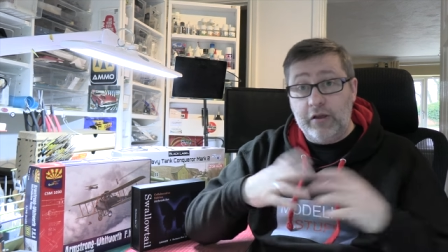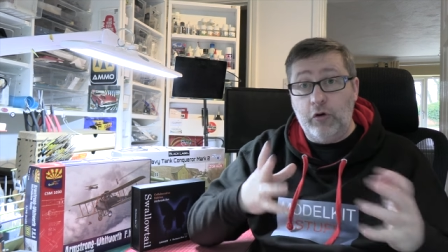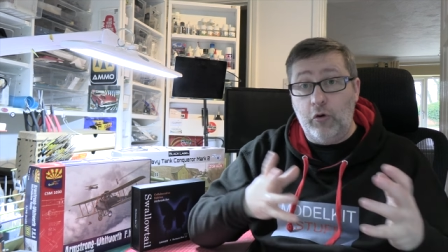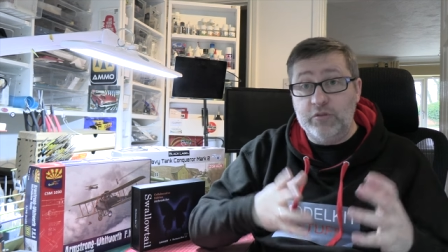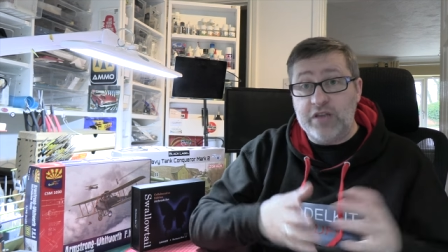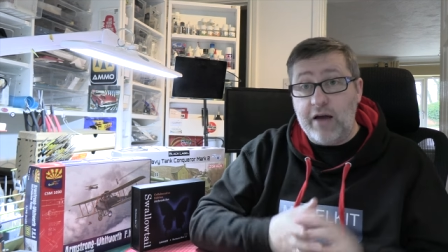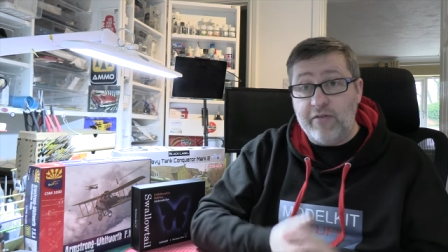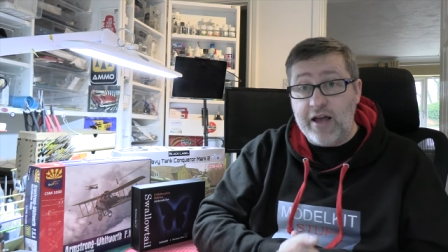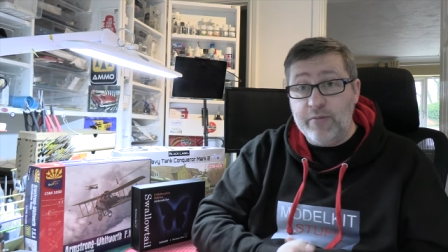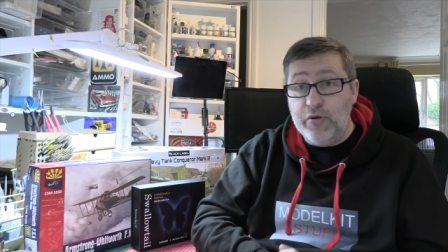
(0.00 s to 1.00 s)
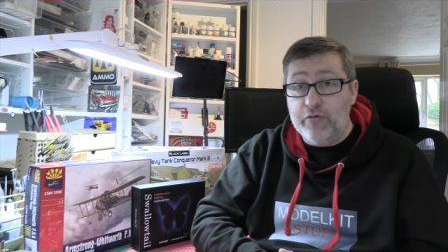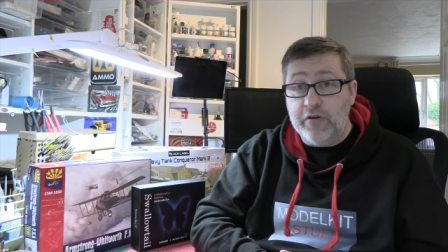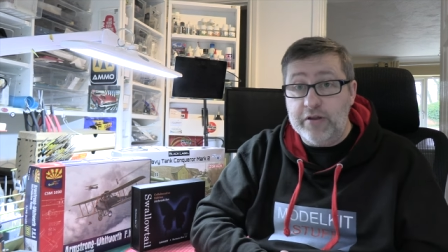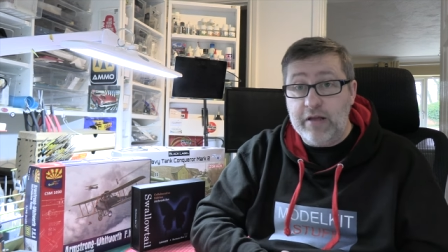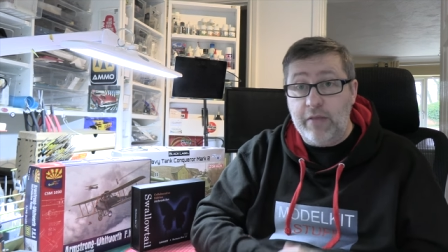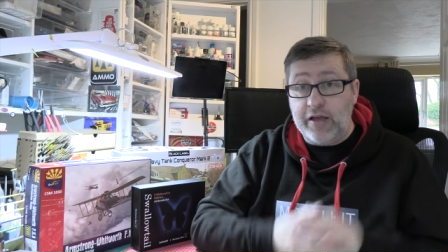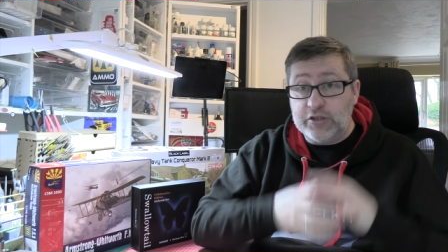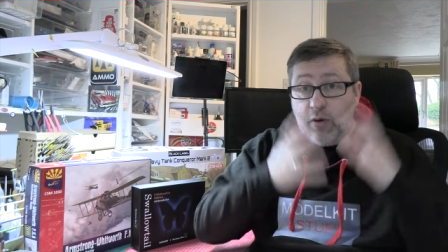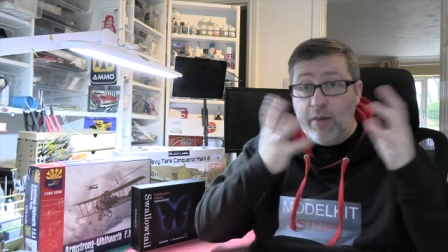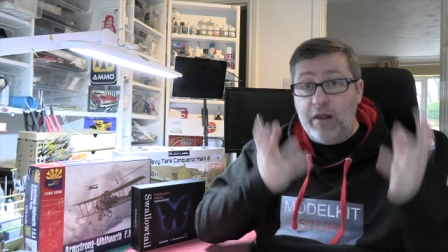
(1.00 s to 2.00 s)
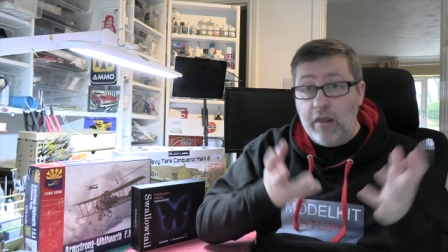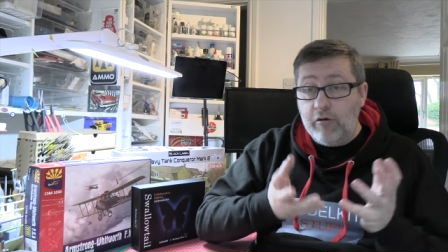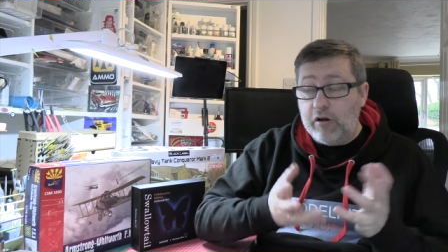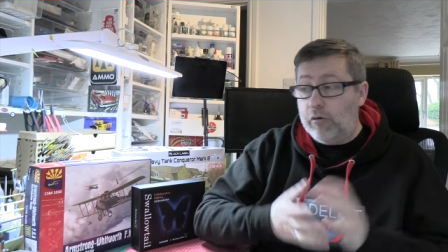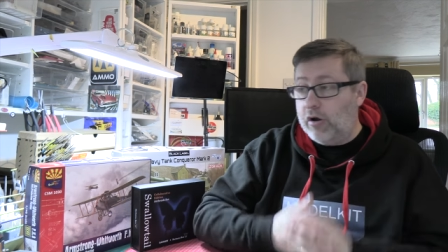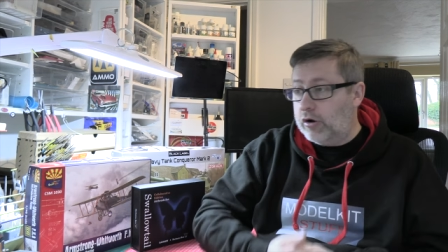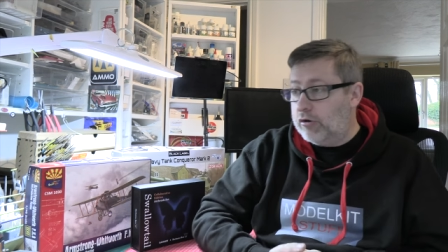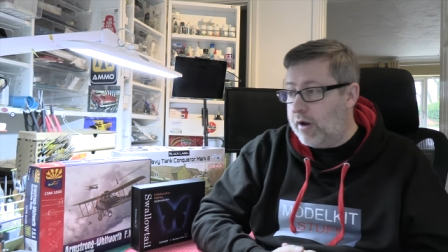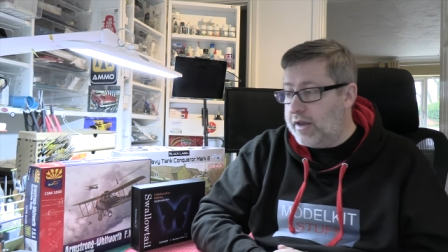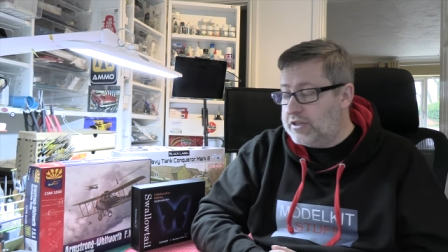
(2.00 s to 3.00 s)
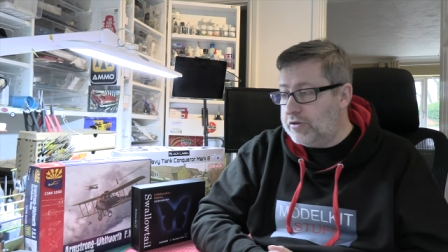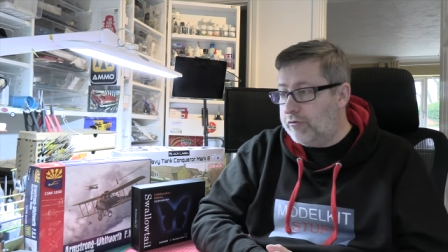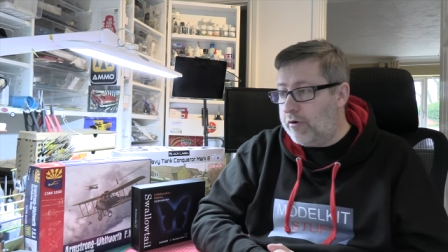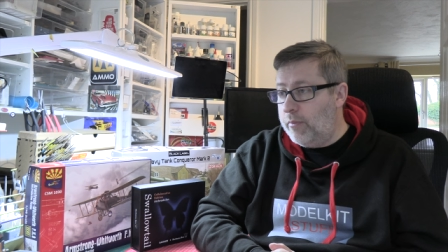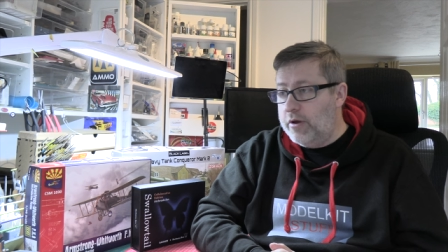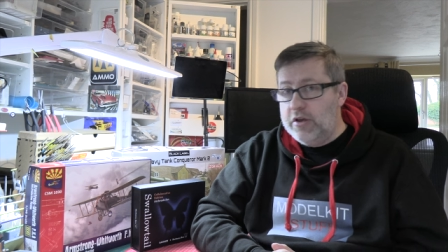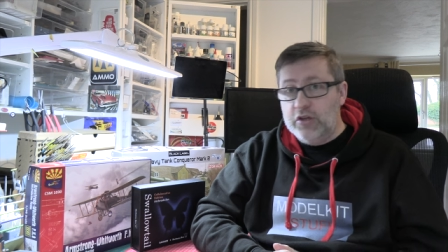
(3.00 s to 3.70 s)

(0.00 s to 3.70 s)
comes out of iMovie and that's where my logo got created from.